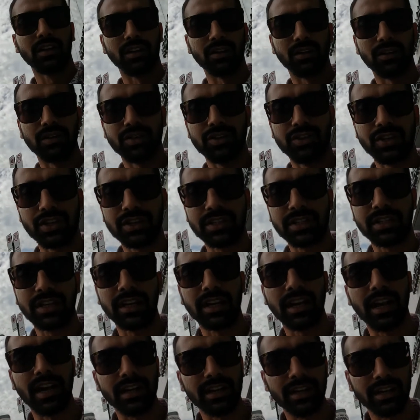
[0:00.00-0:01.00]
You know, just
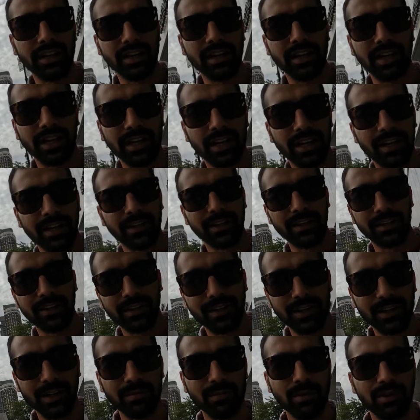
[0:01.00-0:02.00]
landed in
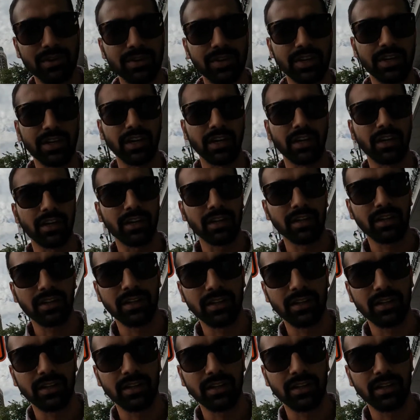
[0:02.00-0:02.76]
uh, Montreal.